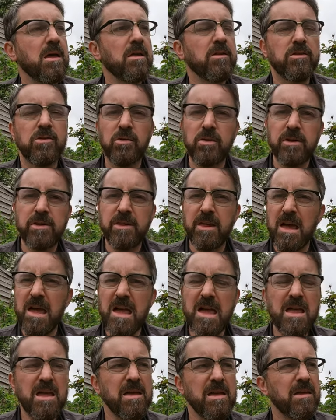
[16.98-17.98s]
sort of
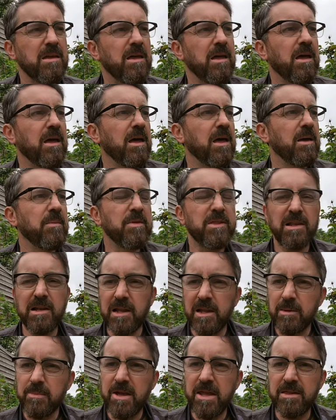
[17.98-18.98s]
day. It's a
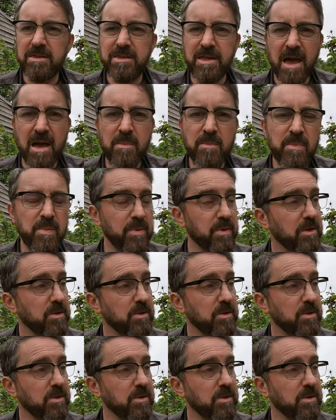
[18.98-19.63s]
little bit damp.